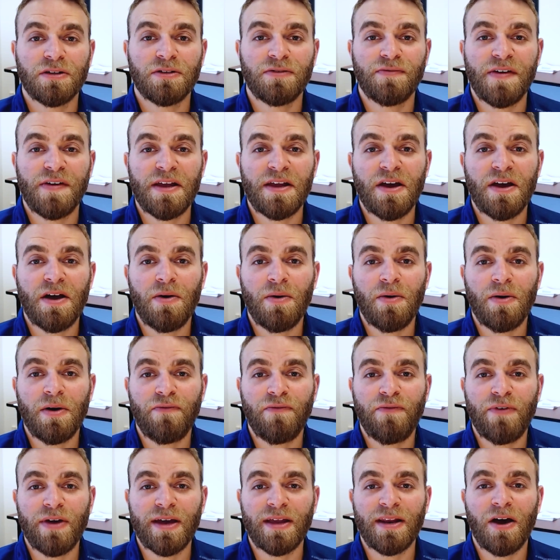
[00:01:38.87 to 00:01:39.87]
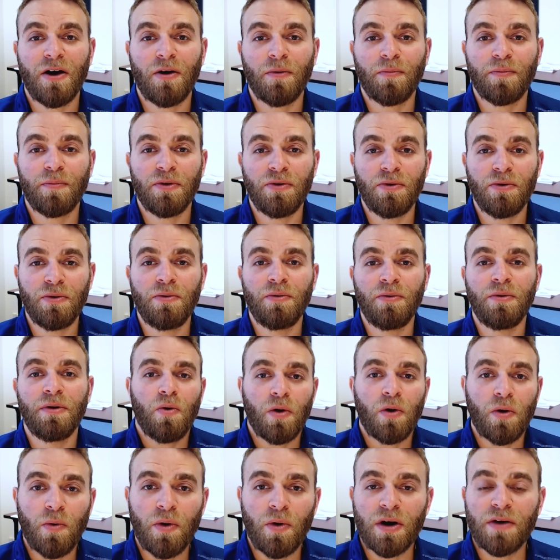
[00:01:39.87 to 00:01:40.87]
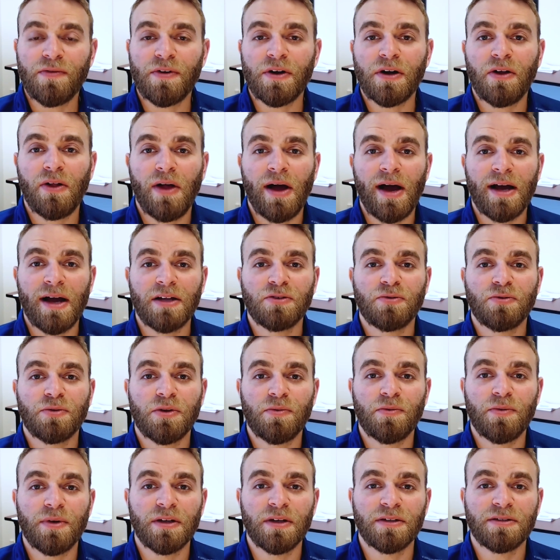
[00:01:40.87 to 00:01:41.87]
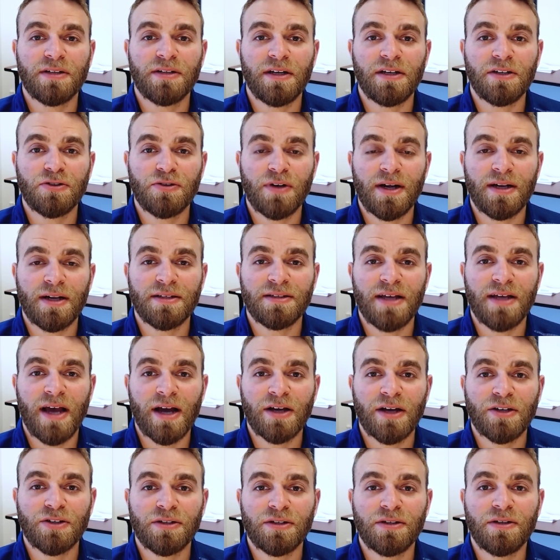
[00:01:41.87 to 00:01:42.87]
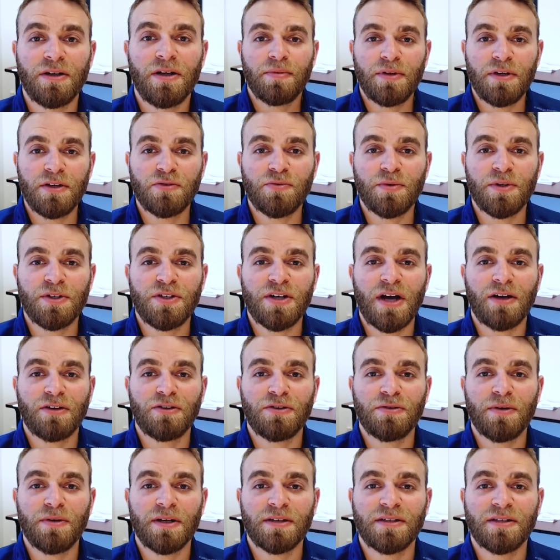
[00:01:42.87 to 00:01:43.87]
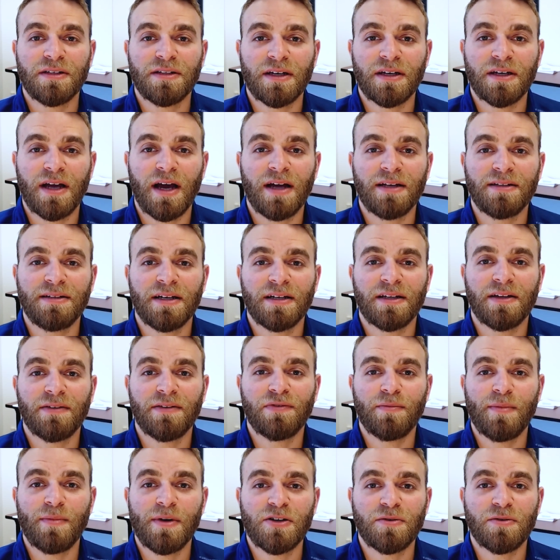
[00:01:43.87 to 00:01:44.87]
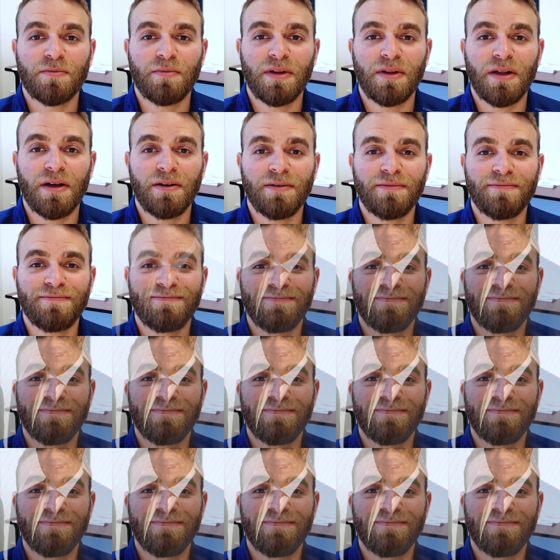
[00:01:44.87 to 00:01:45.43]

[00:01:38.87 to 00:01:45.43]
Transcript: this video. If we can help you or one of your clients with a real estate transaction, please reach out to us at the contact information below.